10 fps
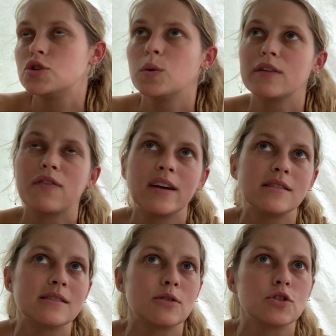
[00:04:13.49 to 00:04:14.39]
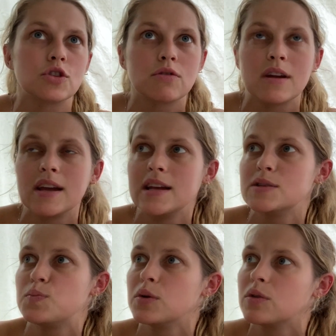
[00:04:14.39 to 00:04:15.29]
doing faces on
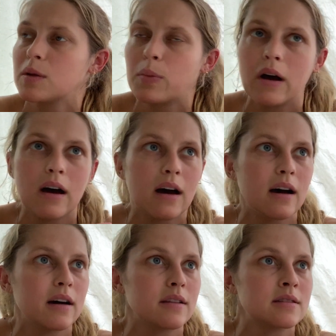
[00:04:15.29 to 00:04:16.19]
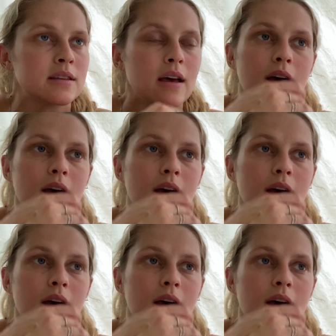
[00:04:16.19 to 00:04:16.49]
trees, building paths.